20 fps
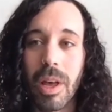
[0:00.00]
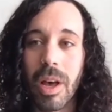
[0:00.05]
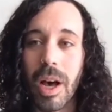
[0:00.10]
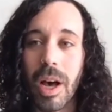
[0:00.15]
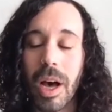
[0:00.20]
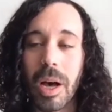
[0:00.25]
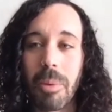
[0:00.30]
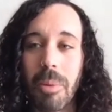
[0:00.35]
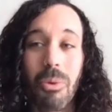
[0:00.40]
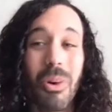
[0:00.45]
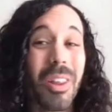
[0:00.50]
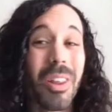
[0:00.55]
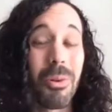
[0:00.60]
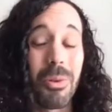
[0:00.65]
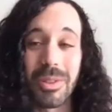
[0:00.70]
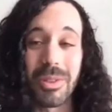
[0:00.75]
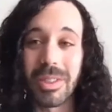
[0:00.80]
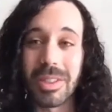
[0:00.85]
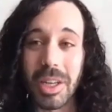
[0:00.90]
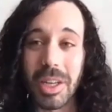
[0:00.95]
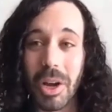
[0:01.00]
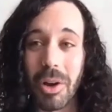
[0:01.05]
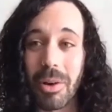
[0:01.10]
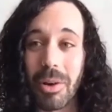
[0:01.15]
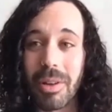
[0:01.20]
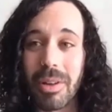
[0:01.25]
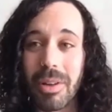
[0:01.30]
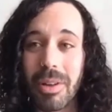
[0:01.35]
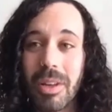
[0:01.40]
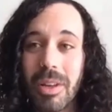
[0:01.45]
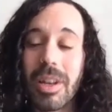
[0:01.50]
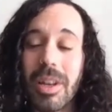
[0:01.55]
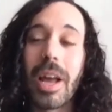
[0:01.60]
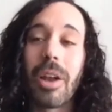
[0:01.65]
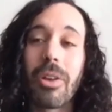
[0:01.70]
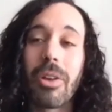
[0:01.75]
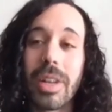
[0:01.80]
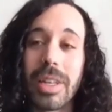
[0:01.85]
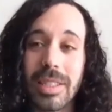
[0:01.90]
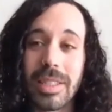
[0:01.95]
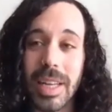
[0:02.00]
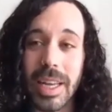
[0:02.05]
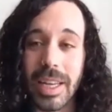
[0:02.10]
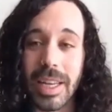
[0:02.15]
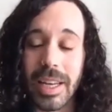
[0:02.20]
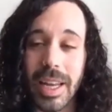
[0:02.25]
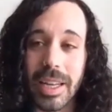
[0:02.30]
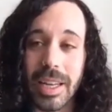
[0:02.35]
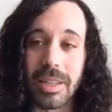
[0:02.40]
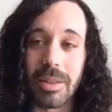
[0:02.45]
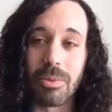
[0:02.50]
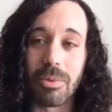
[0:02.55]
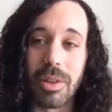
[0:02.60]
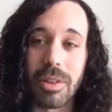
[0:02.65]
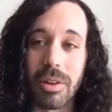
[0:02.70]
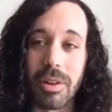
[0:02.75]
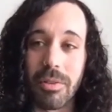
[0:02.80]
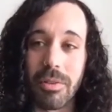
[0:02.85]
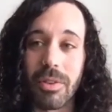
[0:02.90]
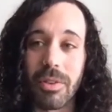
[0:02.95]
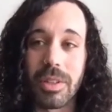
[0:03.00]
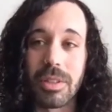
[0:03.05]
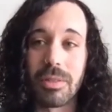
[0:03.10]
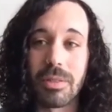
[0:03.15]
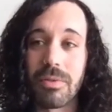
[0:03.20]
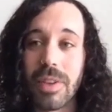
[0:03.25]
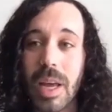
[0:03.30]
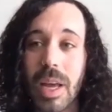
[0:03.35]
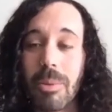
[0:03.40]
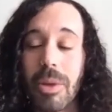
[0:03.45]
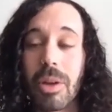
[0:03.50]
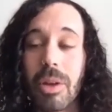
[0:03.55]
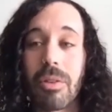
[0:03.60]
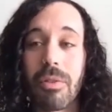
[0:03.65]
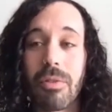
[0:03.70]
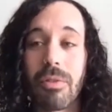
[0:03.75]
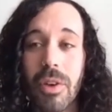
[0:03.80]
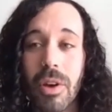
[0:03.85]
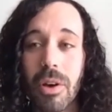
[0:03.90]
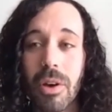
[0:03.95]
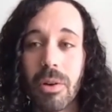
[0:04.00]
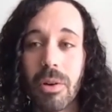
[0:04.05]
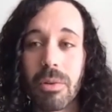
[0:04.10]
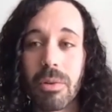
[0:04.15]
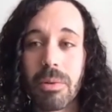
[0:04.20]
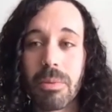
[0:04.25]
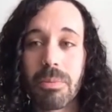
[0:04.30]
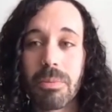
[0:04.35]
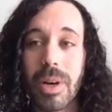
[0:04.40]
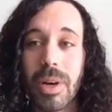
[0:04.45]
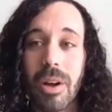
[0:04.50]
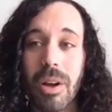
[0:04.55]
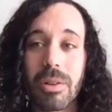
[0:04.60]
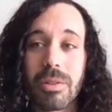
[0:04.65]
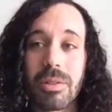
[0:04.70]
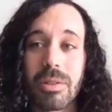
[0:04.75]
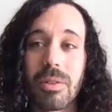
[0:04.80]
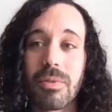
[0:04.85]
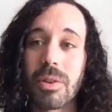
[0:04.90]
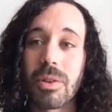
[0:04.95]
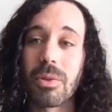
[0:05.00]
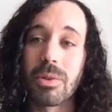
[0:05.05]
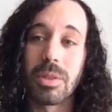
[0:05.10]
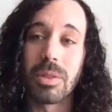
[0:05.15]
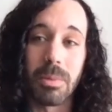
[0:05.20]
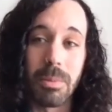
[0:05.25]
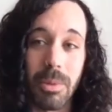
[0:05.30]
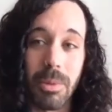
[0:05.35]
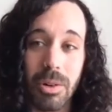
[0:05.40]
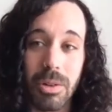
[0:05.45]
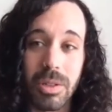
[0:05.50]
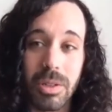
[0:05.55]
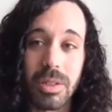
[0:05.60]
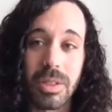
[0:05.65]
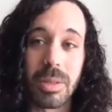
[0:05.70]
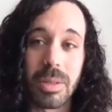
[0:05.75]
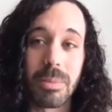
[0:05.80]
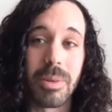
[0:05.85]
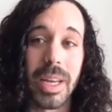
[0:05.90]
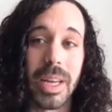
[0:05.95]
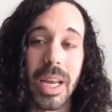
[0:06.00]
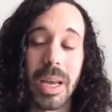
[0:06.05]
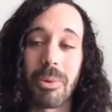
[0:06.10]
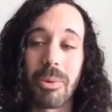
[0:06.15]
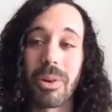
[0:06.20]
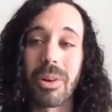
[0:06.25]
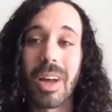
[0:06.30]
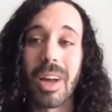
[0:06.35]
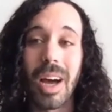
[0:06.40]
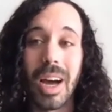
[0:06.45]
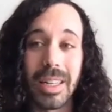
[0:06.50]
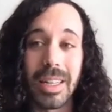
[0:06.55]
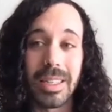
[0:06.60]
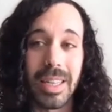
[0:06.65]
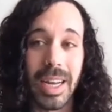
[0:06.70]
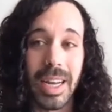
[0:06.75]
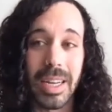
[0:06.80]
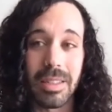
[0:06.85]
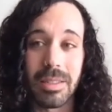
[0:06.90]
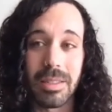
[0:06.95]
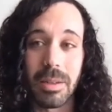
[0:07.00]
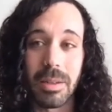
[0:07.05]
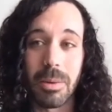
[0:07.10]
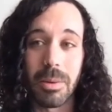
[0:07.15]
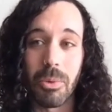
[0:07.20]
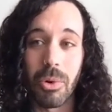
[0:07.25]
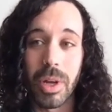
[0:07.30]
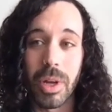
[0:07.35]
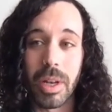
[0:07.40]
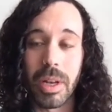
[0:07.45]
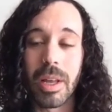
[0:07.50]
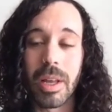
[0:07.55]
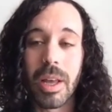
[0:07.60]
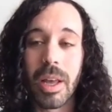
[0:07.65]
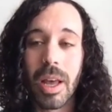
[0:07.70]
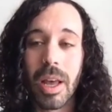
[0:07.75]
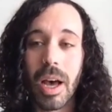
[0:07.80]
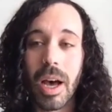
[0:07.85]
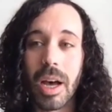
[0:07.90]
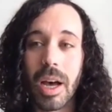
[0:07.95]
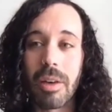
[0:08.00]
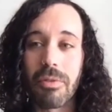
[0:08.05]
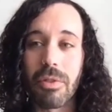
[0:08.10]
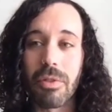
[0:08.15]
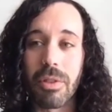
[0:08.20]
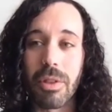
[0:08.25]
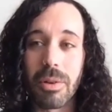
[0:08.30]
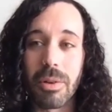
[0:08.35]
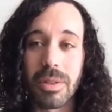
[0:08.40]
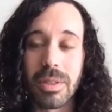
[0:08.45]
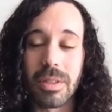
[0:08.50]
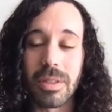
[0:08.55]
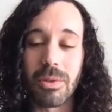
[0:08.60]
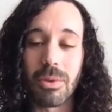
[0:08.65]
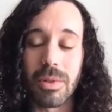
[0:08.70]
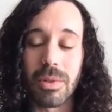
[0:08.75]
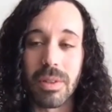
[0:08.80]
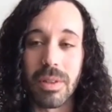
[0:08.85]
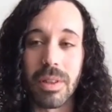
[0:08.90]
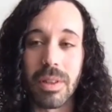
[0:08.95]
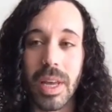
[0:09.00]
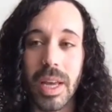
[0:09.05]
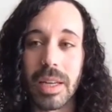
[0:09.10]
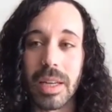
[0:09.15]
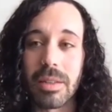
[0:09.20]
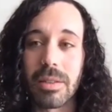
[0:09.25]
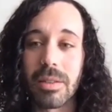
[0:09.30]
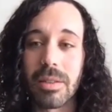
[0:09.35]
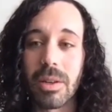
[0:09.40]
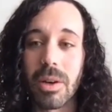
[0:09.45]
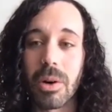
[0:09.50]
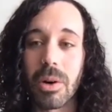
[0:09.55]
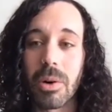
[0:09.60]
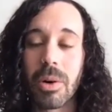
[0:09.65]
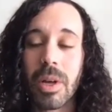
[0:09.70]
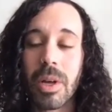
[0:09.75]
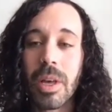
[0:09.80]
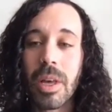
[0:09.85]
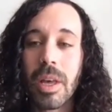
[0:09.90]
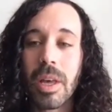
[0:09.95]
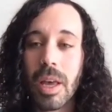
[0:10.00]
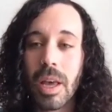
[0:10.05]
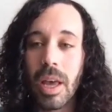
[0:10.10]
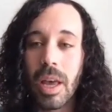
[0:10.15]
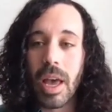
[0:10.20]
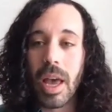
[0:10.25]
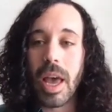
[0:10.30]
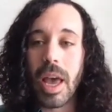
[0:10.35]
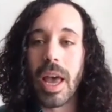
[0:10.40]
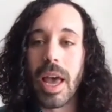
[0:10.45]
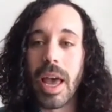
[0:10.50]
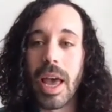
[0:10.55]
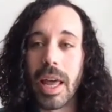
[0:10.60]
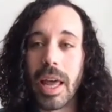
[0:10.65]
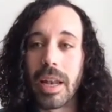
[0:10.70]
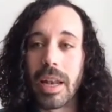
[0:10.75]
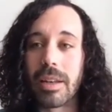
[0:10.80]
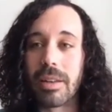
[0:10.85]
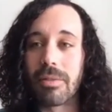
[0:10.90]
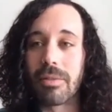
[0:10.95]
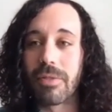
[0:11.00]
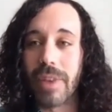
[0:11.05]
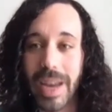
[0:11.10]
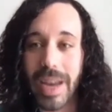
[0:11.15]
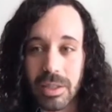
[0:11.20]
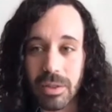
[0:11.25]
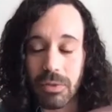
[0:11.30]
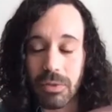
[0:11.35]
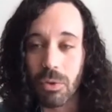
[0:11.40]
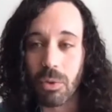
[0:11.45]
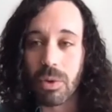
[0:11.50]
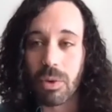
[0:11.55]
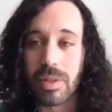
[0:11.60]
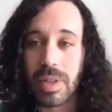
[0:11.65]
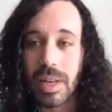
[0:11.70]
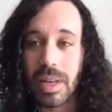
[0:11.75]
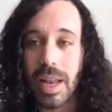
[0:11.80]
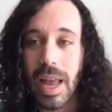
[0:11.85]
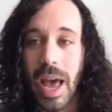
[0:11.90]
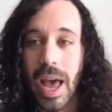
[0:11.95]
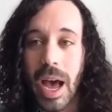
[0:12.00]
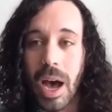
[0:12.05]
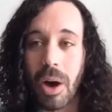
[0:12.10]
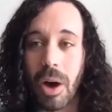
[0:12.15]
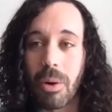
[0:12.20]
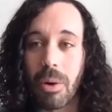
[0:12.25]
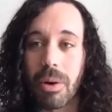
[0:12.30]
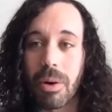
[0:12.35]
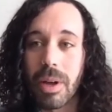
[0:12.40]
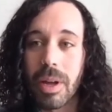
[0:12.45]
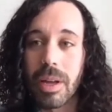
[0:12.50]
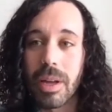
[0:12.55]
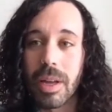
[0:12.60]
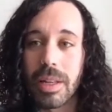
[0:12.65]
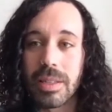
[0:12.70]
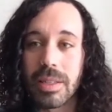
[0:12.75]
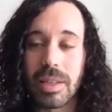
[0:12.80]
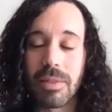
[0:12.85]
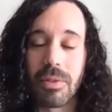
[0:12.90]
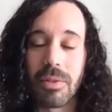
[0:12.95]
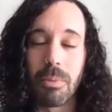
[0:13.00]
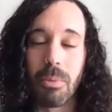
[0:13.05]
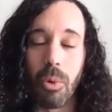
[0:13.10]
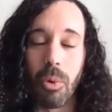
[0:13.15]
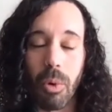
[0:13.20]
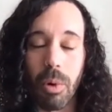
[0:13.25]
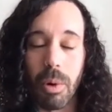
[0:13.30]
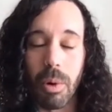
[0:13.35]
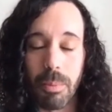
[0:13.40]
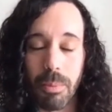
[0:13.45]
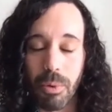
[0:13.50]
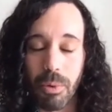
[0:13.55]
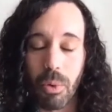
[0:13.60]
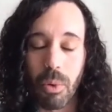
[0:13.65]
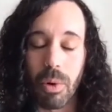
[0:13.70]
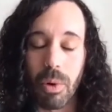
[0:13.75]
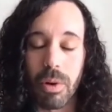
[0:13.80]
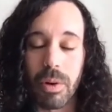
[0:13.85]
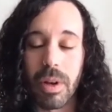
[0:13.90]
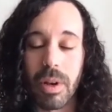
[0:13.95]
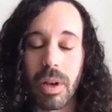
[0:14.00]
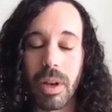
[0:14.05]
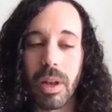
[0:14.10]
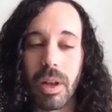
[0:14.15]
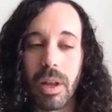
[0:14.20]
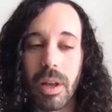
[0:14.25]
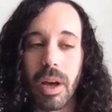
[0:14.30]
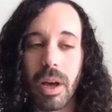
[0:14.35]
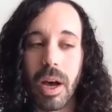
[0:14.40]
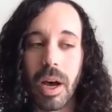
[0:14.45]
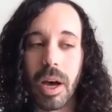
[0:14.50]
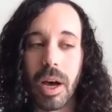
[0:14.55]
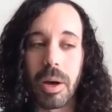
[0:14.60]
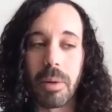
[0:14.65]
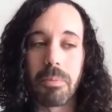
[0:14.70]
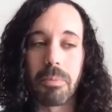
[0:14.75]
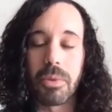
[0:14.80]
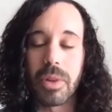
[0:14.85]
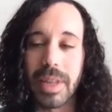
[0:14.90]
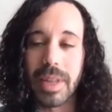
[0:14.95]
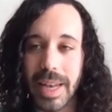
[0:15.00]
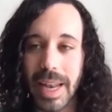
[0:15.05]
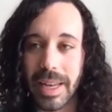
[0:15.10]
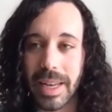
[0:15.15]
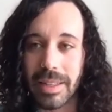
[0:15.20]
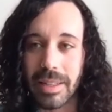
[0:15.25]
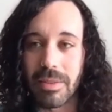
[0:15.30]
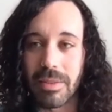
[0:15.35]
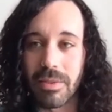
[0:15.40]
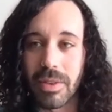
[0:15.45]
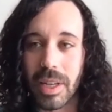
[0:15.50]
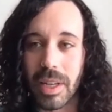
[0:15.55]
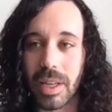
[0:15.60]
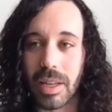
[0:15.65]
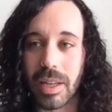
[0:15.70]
whether it was, not only staying connected with their friends and family on the phone, but also if there was an emergency, being able to contact someone for those sorts of things. So, and fast forward to now, it's even more important, connectivity.